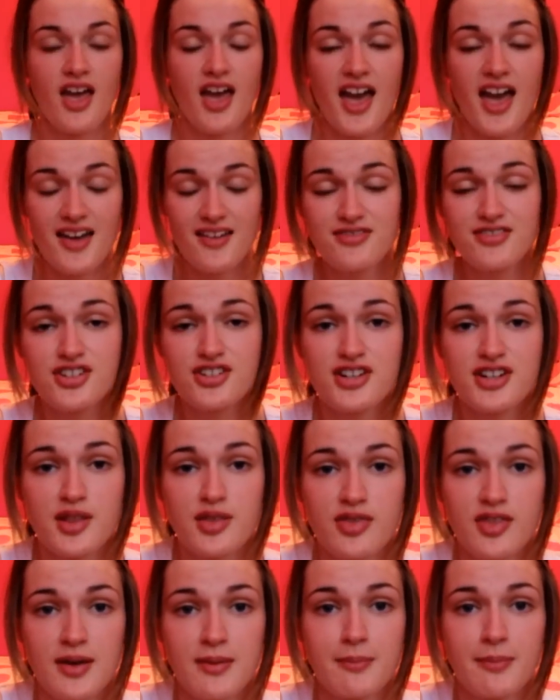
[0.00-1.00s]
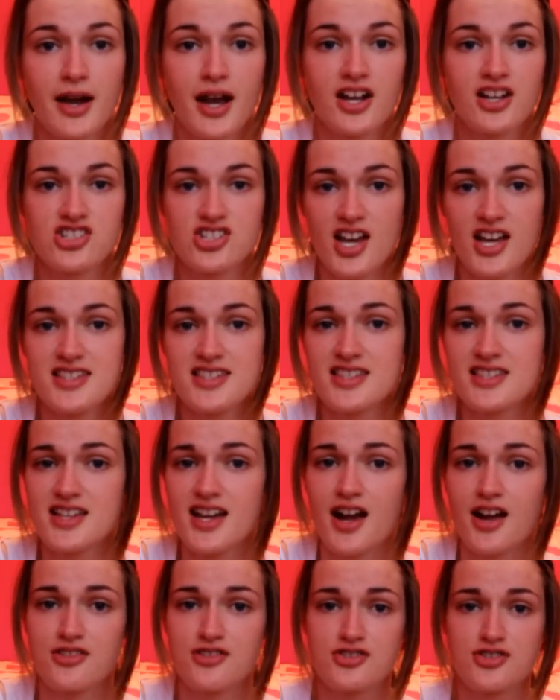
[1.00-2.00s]
If you're in a theme park, chances
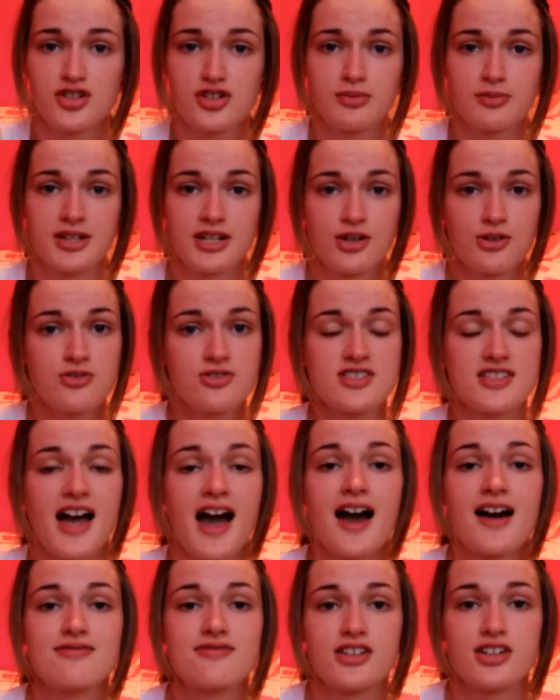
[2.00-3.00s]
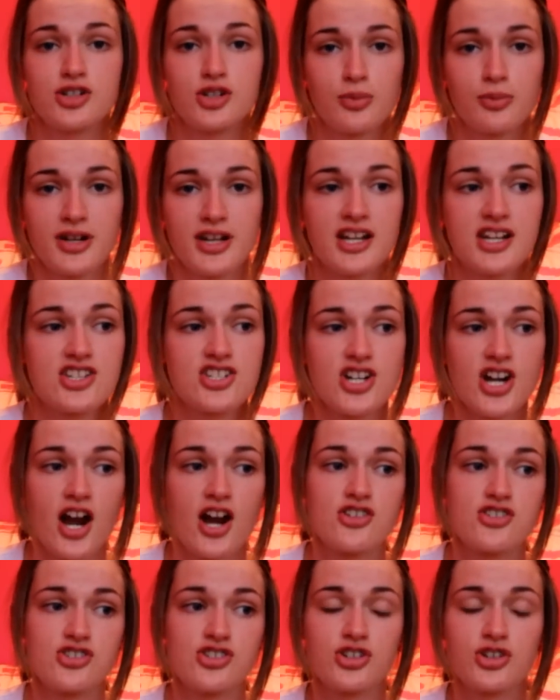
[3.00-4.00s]
are there's going to be no staff and nobody to
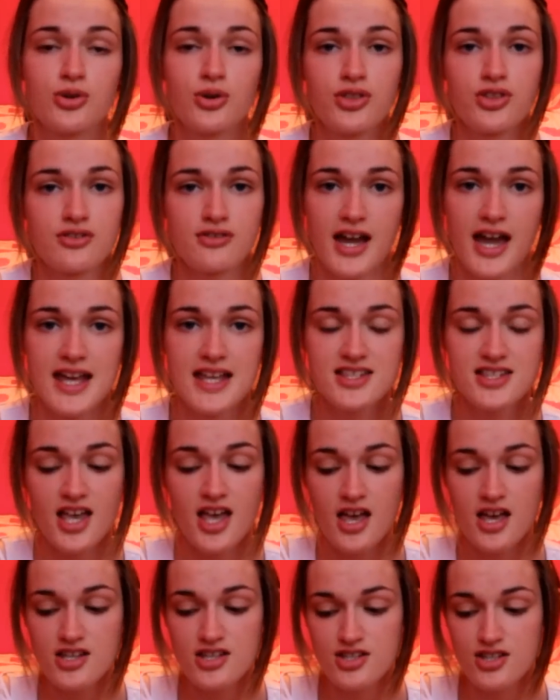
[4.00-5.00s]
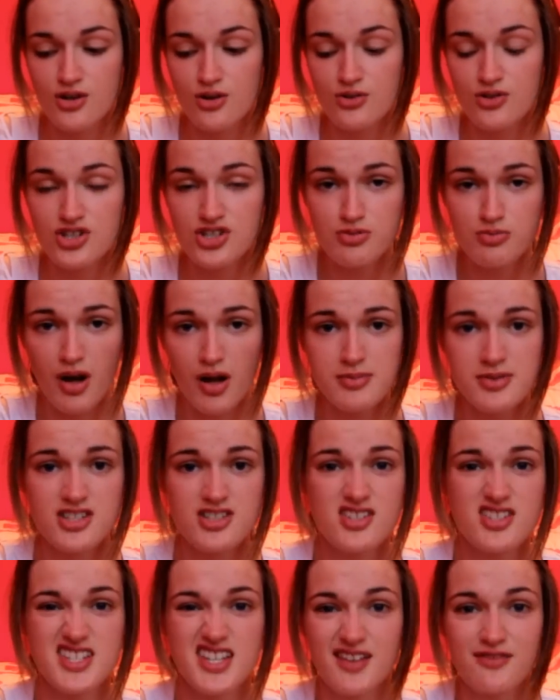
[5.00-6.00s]
charge you to go on the rides, so you should probably
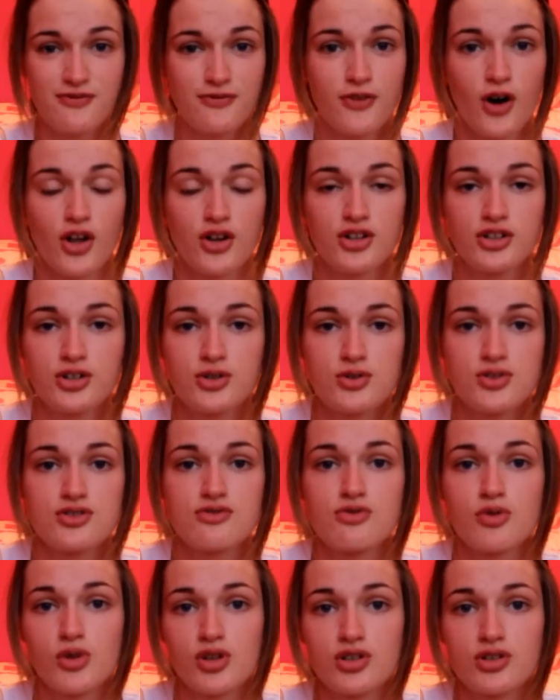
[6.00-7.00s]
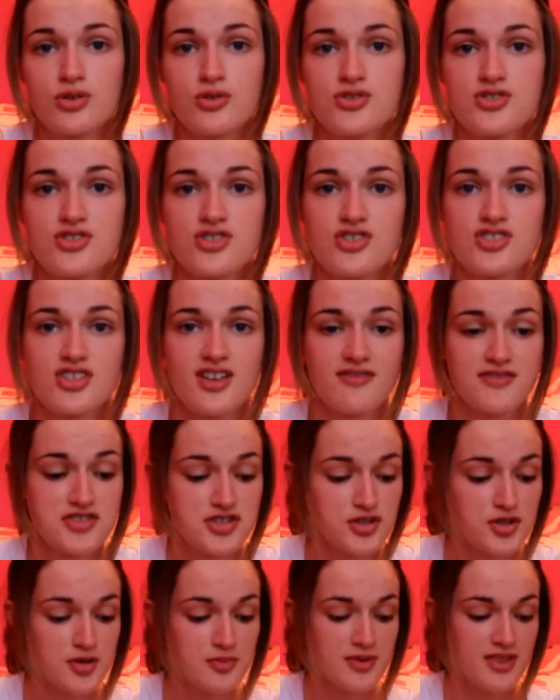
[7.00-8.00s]
just have fun and go on the roller coasters if it's
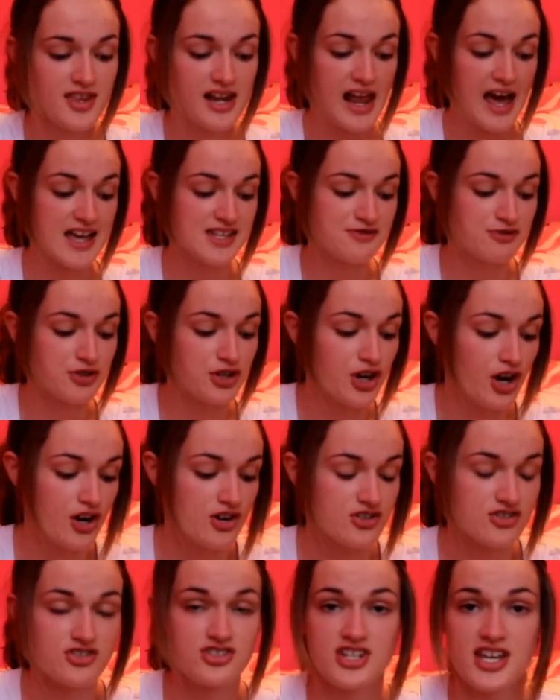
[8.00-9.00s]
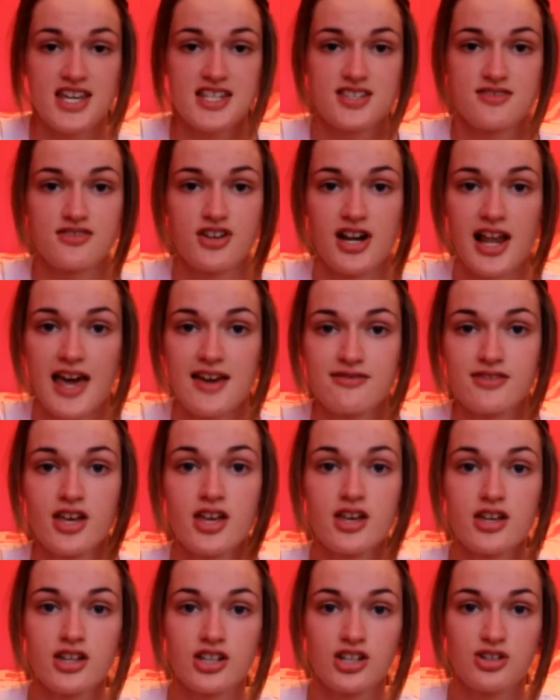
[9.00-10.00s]
going to be the last few hours or days of your life.
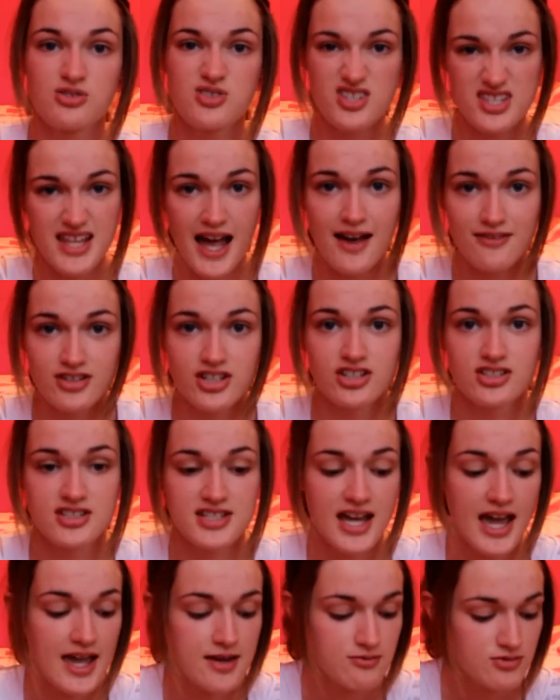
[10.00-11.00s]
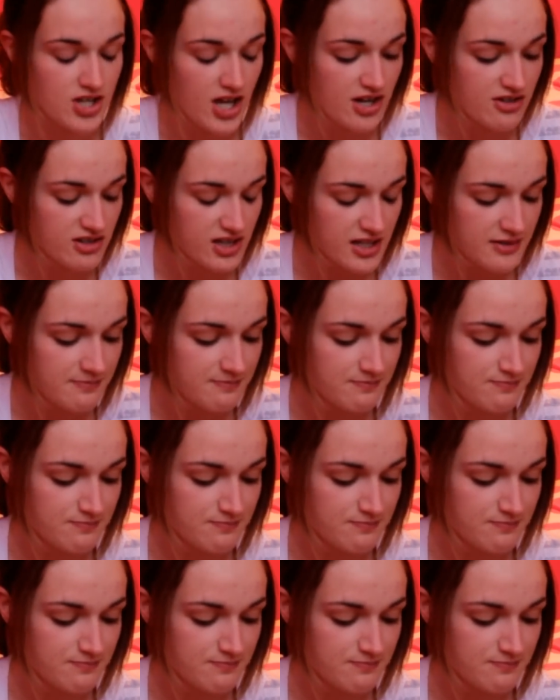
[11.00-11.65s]
You know, just have a good time generally.